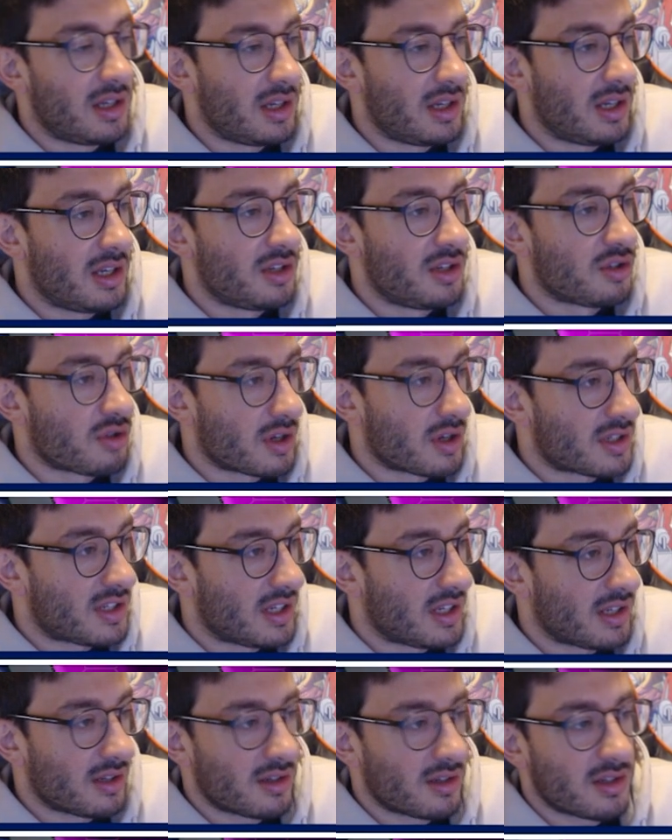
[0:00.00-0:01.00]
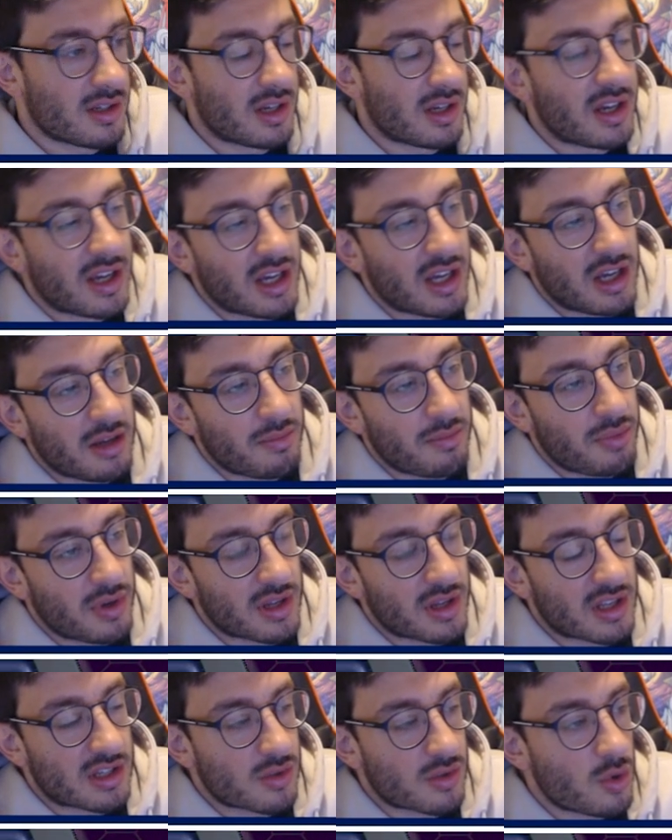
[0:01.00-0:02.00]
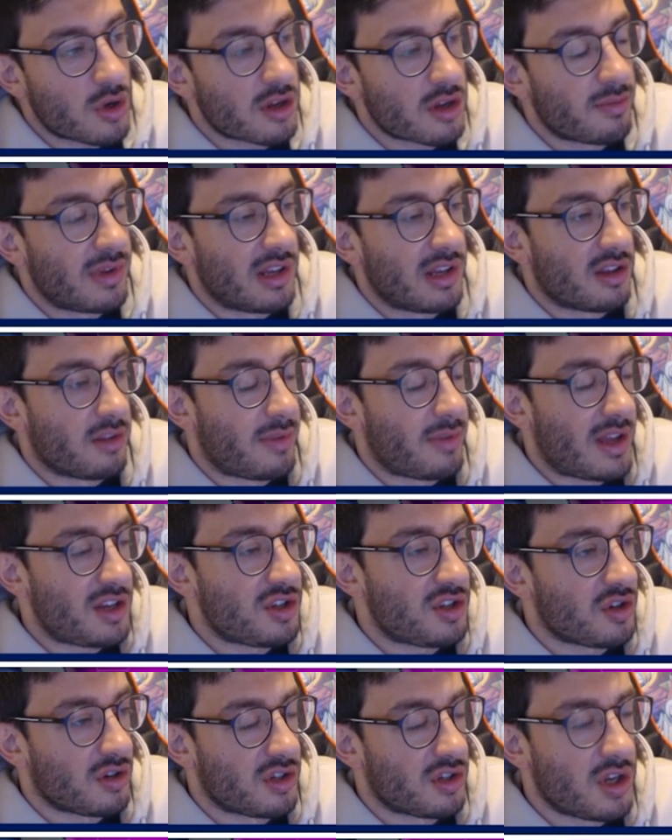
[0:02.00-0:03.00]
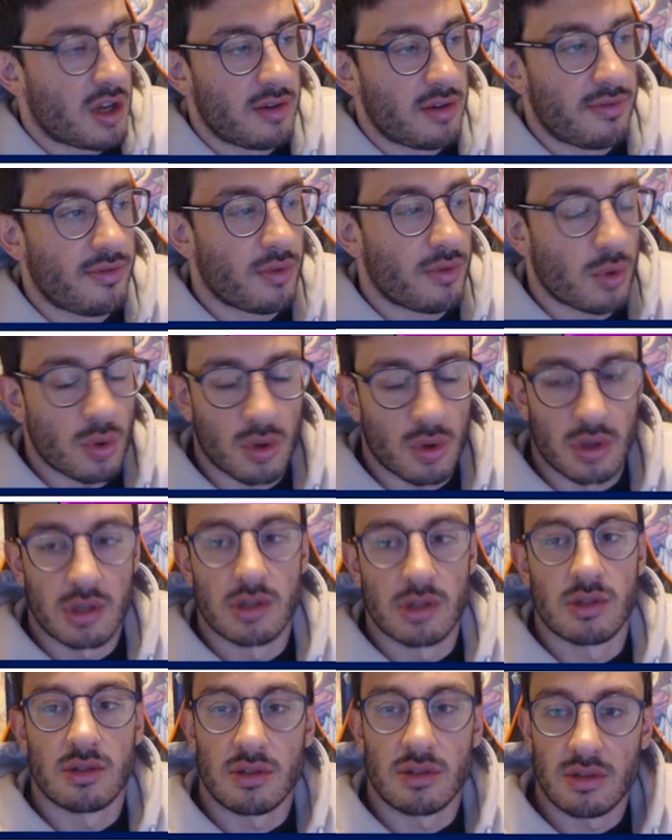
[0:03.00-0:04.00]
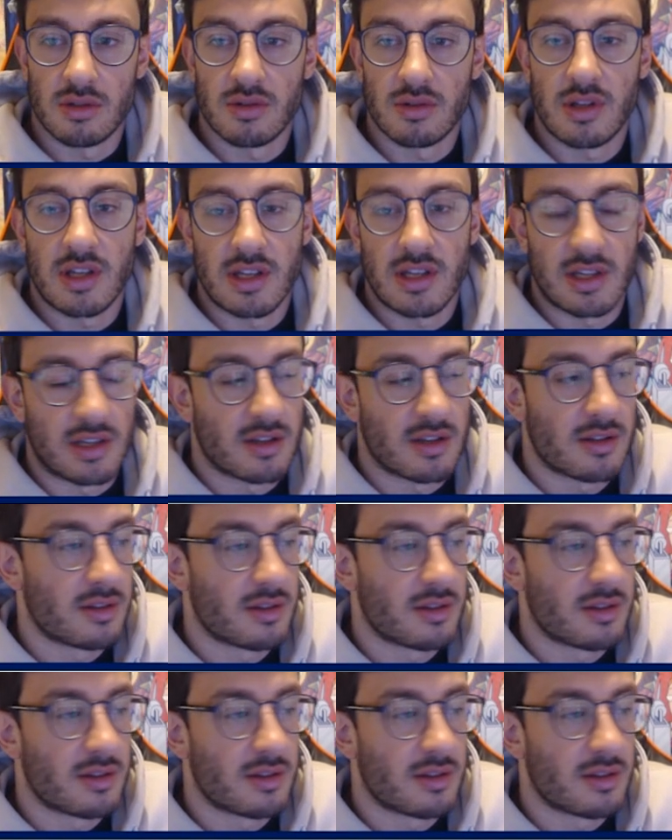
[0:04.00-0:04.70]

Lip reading: Interesting. Putting a Squawkabilly on the bench on turn 4. Okay.